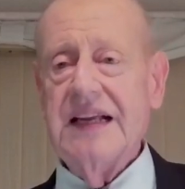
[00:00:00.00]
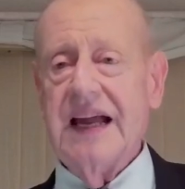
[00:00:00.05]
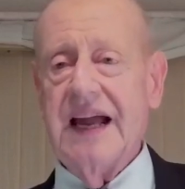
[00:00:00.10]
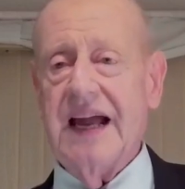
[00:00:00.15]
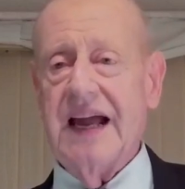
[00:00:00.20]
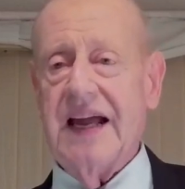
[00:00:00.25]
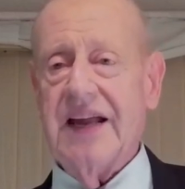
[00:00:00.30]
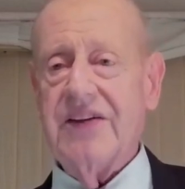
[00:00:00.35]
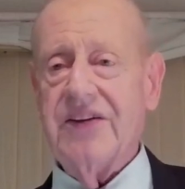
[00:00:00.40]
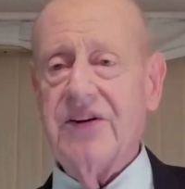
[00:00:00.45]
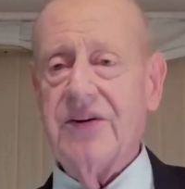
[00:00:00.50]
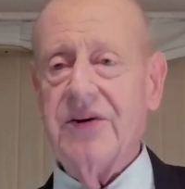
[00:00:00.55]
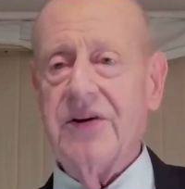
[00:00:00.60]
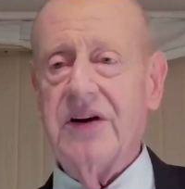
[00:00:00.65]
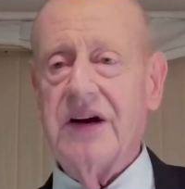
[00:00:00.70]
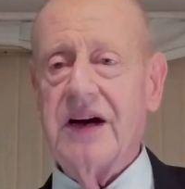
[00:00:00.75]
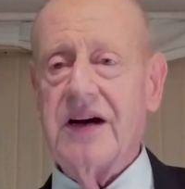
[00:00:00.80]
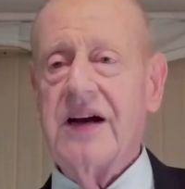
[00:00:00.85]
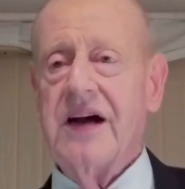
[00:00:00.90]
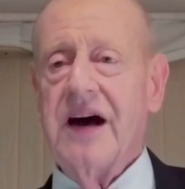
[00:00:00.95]
and you
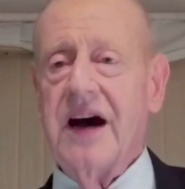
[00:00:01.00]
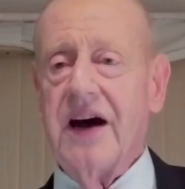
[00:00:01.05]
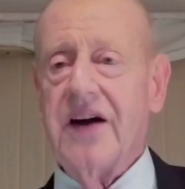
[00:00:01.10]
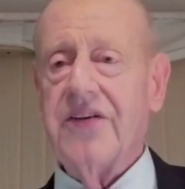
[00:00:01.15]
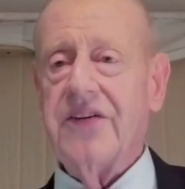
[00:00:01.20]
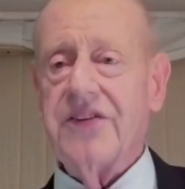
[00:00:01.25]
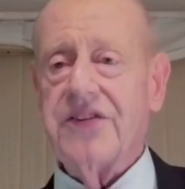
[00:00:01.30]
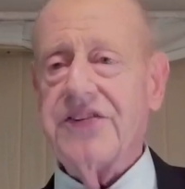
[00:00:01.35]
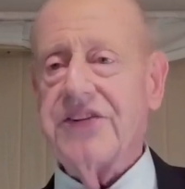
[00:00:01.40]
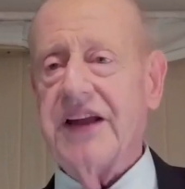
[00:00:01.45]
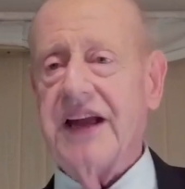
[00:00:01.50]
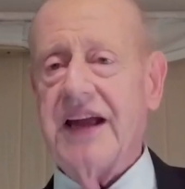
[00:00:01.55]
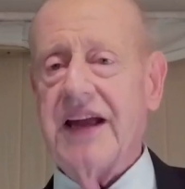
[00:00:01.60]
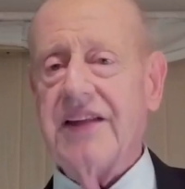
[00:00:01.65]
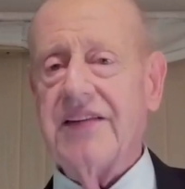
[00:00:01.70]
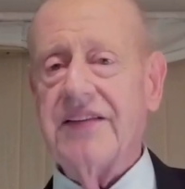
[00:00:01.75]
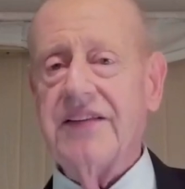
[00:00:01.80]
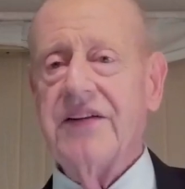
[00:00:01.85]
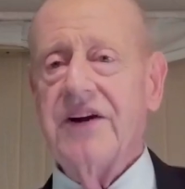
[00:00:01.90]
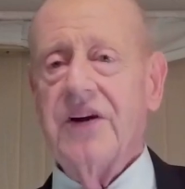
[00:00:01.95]
uh,
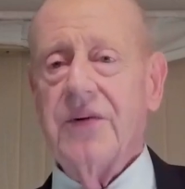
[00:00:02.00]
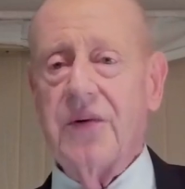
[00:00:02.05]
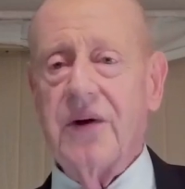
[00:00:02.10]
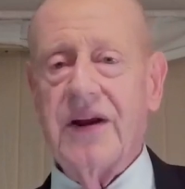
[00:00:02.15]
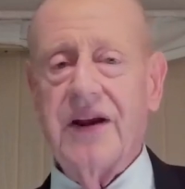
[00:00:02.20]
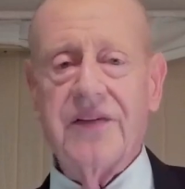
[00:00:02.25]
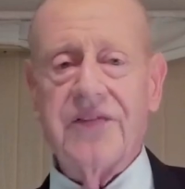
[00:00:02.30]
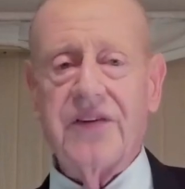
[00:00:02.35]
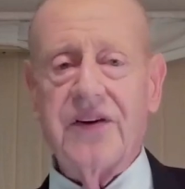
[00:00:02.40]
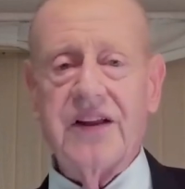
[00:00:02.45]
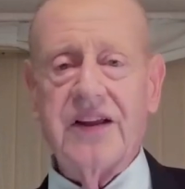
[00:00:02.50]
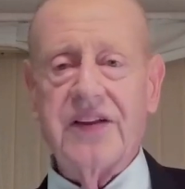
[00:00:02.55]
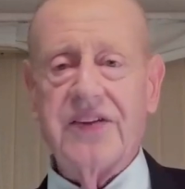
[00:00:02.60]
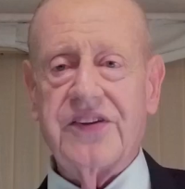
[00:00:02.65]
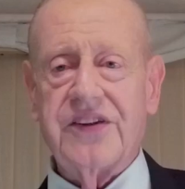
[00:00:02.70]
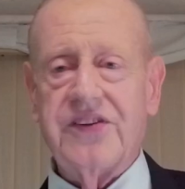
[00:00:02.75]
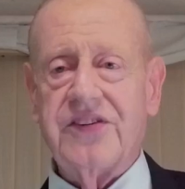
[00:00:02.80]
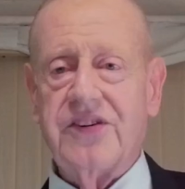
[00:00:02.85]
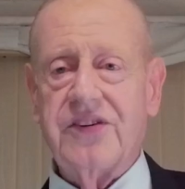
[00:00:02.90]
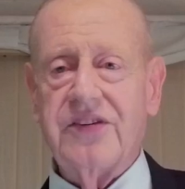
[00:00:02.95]
understand whatever it is
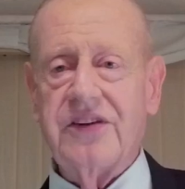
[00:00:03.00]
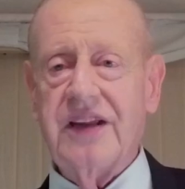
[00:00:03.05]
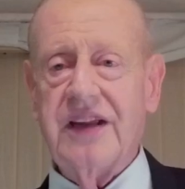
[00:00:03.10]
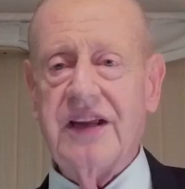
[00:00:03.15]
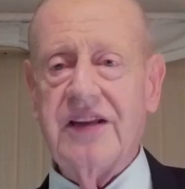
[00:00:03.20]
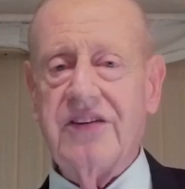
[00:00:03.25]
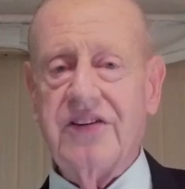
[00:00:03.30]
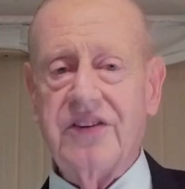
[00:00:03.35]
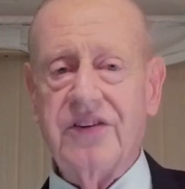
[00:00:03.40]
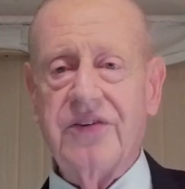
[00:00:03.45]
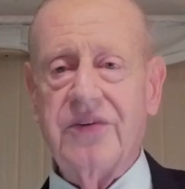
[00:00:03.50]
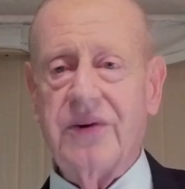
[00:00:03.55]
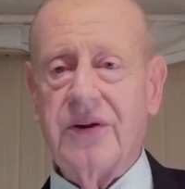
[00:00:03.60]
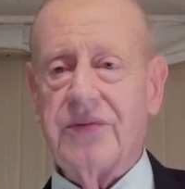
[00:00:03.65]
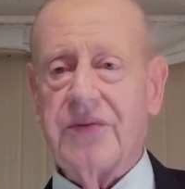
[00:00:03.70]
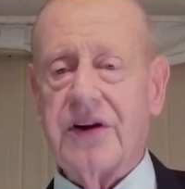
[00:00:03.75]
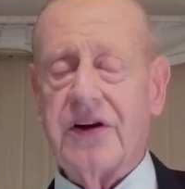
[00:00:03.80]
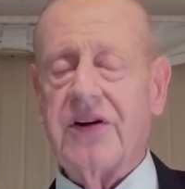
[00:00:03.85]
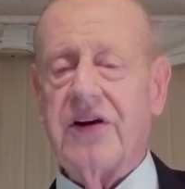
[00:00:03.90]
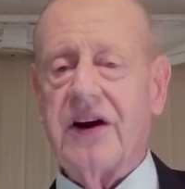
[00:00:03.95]
that you need to with
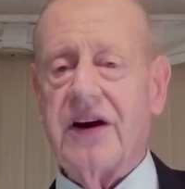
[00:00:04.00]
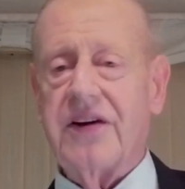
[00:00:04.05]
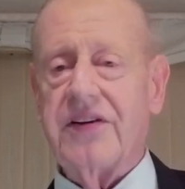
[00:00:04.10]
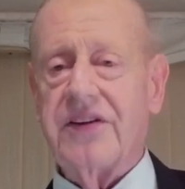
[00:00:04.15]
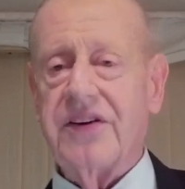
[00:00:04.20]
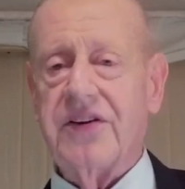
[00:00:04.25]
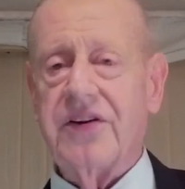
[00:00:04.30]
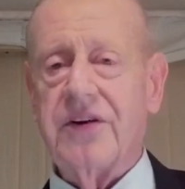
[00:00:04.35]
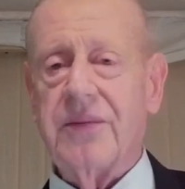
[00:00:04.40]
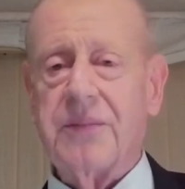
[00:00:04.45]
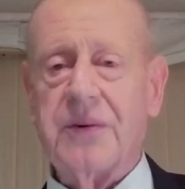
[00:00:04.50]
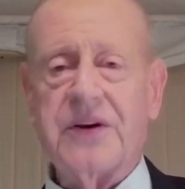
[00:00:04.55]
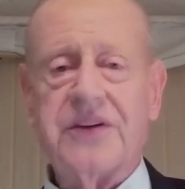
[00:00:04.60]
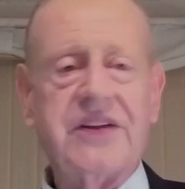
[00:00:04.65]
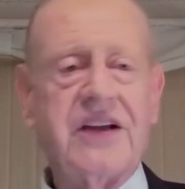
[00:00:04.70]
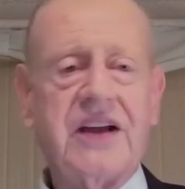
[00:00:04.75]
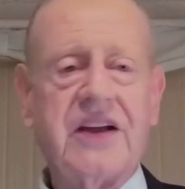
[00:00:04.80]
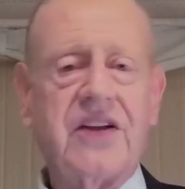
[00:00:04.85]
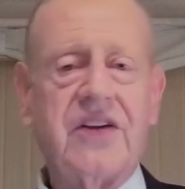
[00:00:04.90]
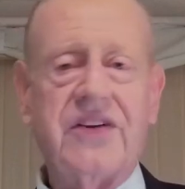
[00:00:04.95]
regard to your
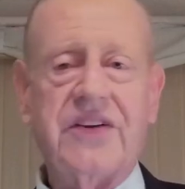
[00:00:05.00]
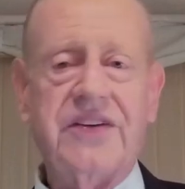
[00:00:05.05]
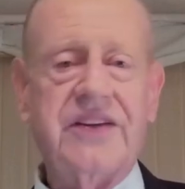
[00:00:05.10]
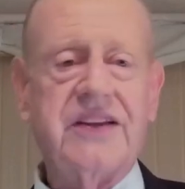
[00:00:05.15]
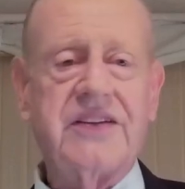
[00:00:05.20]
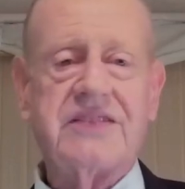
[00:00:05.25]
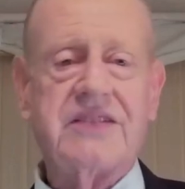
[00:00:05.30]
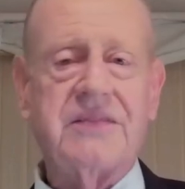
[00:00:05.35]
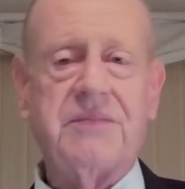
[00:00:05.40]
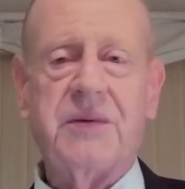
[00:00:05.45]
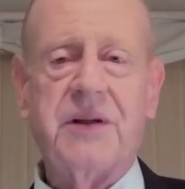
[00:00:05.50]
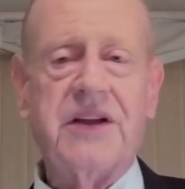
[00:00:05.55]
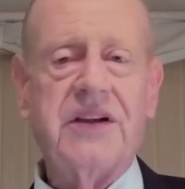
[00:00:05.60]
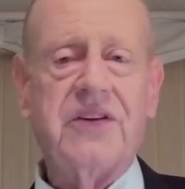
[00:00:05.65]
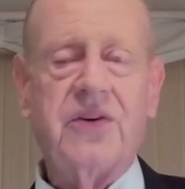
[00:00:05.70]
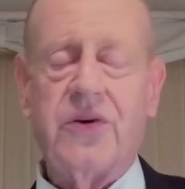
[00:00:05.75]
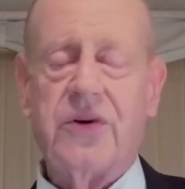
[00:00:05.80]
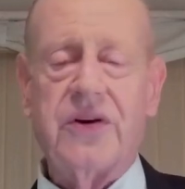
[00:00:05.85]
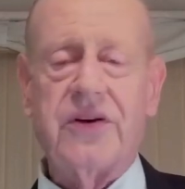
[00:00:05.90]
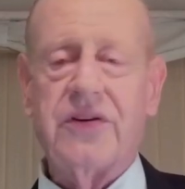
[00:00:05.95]
particular discipline
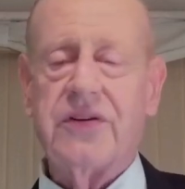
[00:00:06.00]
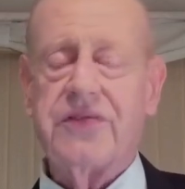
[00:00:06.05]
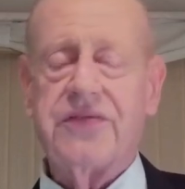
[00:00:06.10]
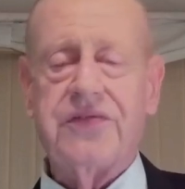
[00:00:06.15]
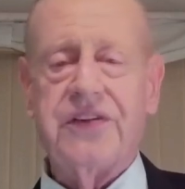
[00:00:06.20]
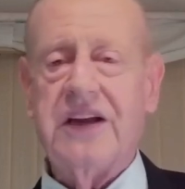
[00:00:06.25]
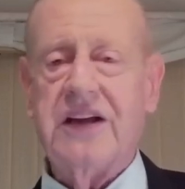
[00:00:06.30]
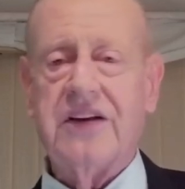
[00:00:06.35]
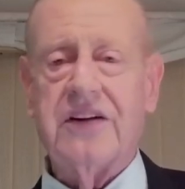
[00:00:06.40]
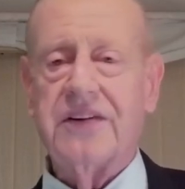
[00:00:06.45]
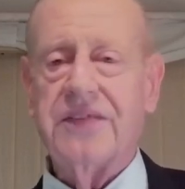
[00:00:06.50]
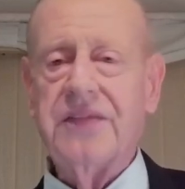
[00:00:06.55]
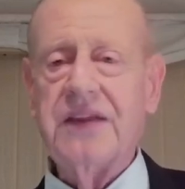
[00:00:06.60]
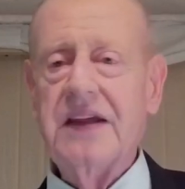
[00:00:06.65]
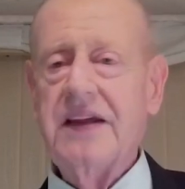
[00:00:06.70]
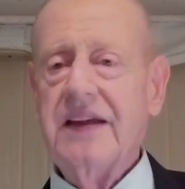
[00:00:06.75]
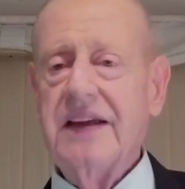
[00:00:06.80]
or your field.